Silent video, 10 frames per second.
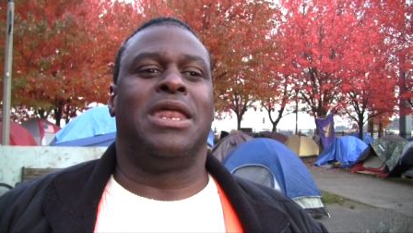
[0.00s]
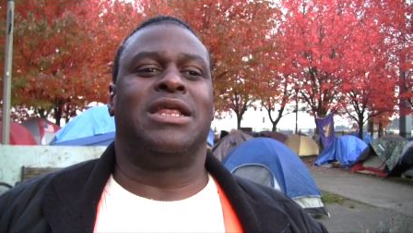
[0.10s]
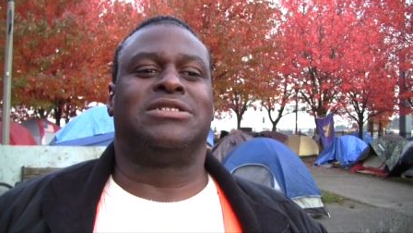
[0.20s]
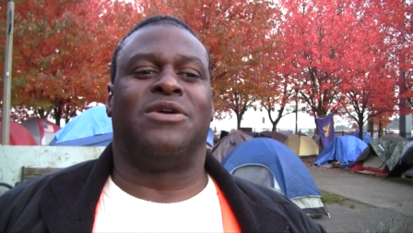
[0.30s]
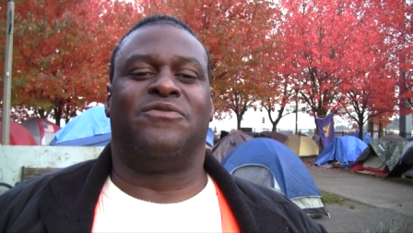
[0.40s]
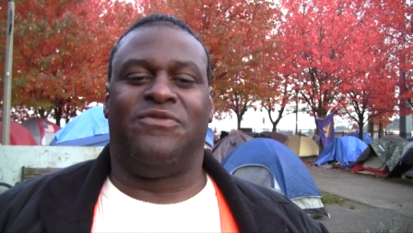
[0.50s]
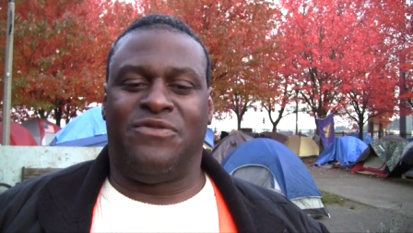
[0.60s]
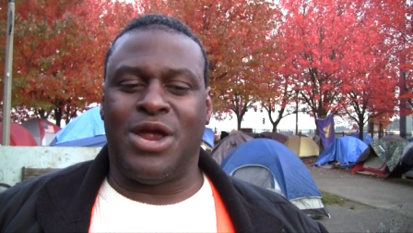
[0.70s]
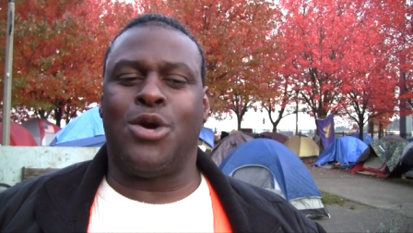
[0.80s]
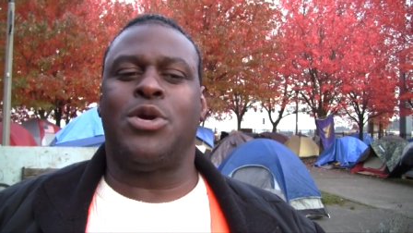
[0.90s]
it is a
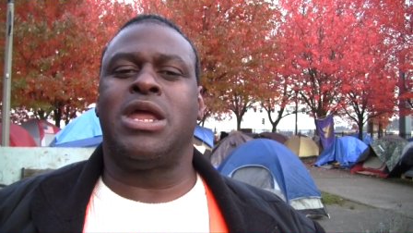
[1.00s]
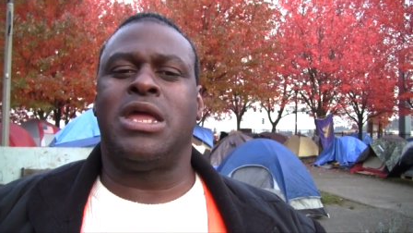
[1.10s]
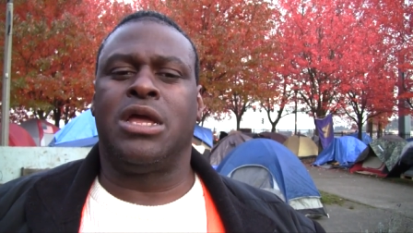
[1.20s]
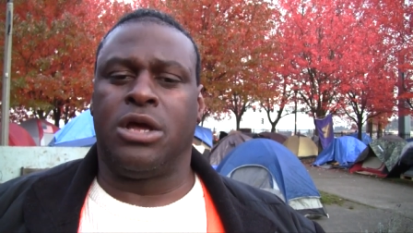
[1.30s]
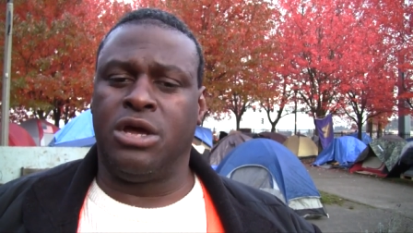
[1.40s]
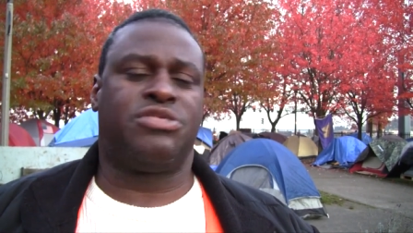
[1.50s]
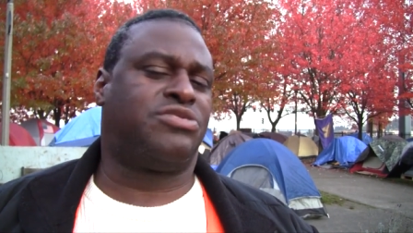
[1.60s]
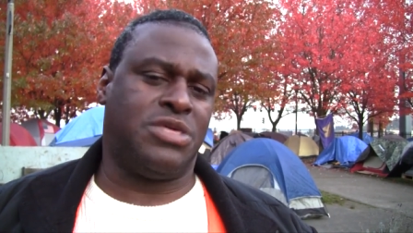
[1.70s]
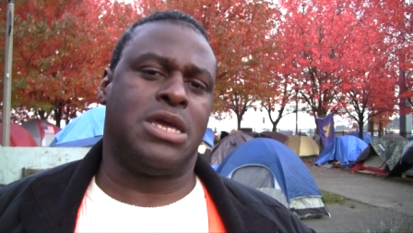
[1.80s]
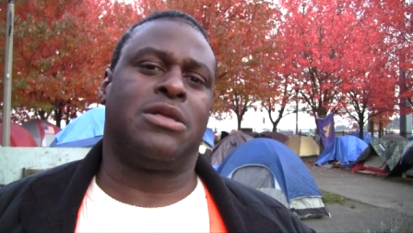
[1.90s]
very good
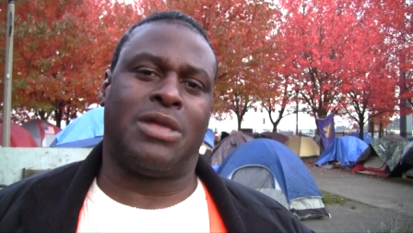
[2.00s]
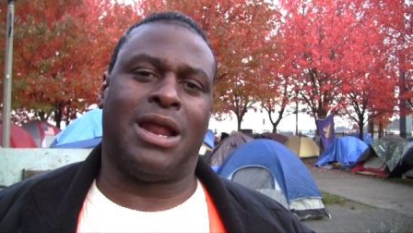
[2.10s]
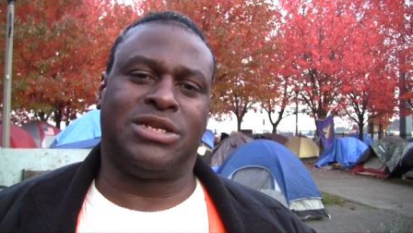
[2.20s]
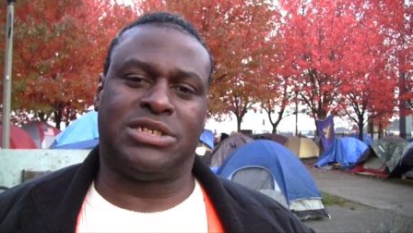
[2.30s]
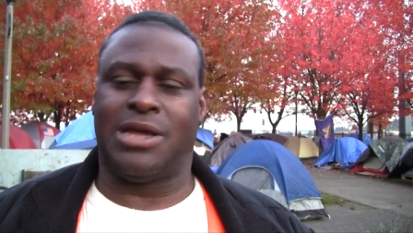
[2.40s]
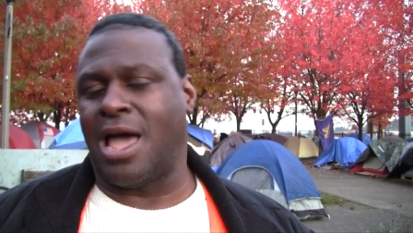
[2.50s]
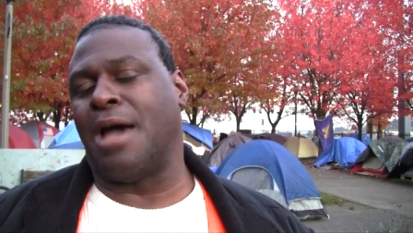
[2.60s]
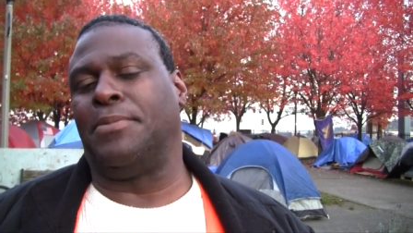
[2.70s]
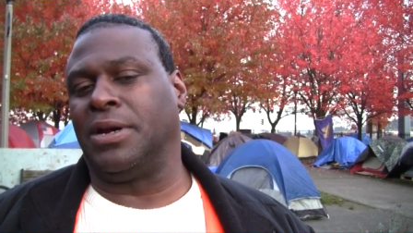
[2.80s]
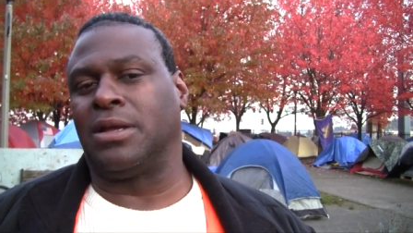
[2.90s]
thing that I see
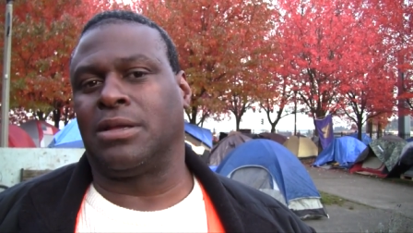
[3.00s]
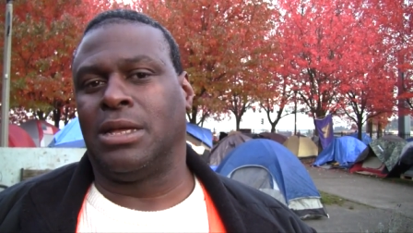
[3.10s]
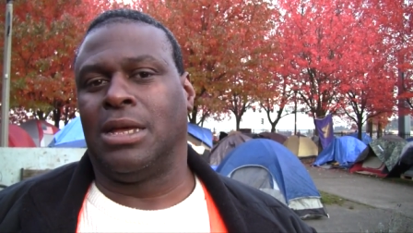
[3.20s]
happening.